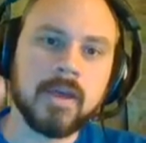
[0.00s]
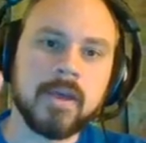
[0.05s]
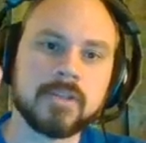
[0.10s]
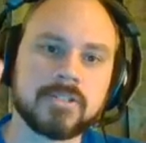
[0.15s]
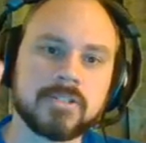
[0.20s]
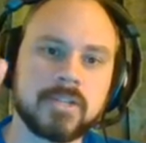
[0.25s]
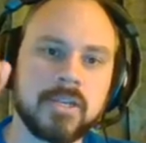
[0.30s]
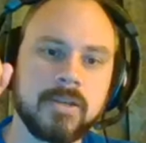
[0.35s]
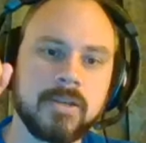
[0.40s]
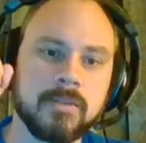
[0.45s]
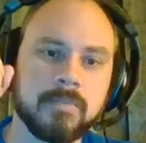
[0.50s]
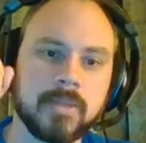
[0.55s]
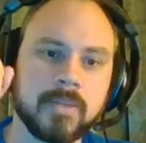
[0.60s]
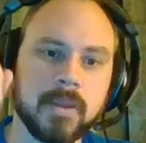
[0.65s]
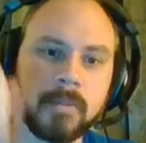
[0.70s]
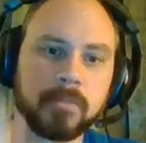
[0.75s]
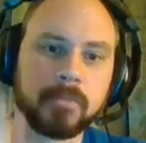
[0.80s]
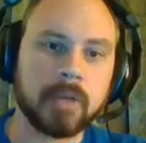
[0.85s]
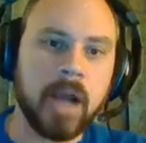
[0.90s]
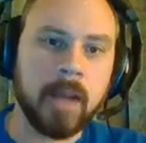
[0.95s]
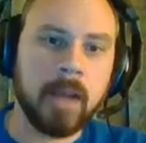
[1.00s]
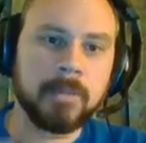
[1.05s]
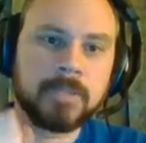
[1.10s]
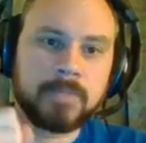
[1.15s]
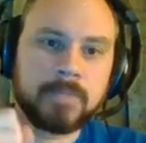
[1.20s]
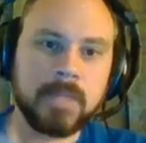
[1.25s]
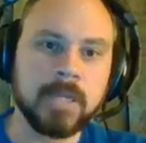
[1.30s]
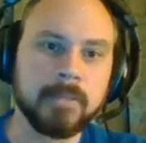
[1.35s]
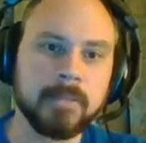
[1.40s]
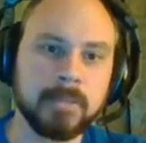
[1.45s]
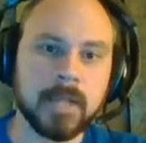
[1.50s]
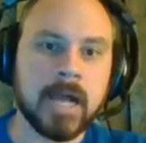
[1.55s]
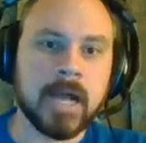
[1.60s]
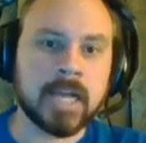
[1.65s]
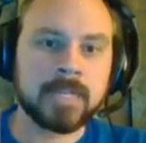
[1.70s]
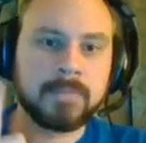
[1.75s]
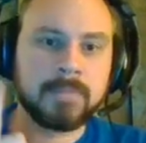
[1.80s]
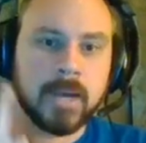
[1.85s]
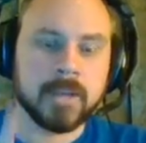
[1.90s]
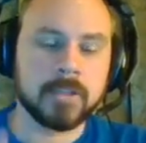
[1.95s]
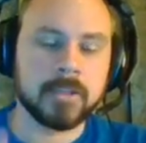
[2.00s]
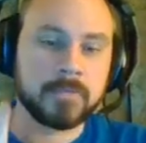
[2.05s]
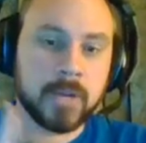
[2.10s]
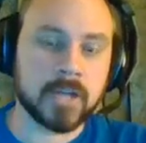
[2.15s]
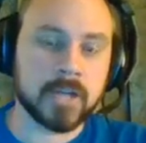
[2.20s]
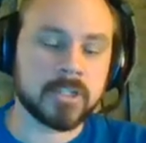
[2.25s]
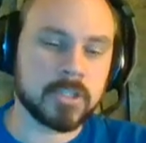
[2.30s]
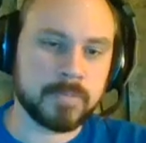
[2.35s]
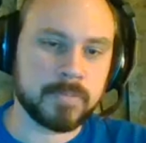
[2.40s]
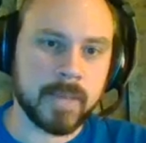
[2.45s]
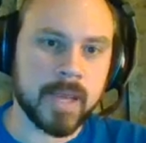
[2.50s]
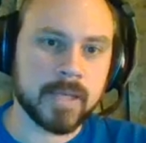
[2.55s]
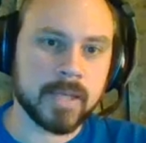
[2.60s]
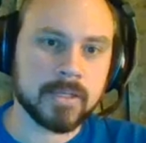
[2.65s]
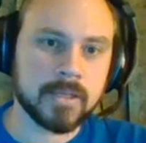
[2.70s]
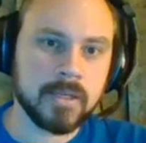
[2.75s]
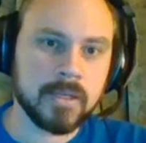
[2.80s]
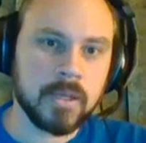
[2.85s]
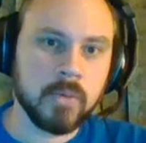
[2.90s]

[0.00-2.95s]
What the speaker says: See, Braum is being blocked by the Precious Pet,